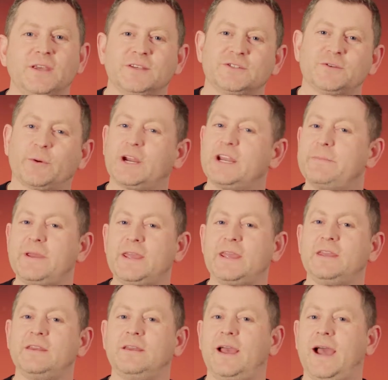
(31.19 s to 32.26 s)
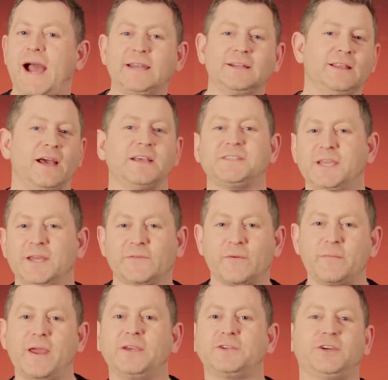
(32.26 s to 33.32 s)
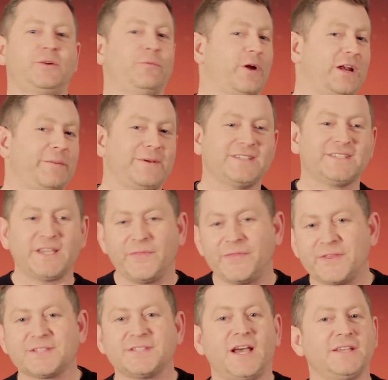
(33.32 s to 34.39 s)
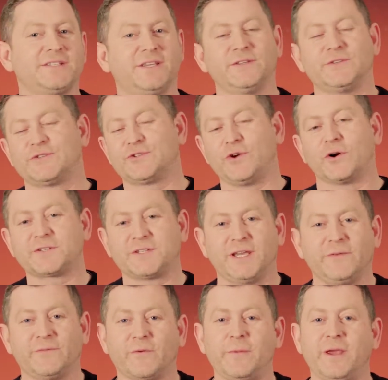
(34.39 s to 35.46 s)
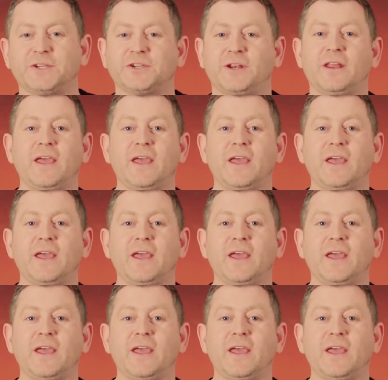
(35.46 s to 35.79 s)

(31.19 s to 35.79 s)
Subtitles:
So we're going to be analyzing information, we're going to be synthesizing and sorting information,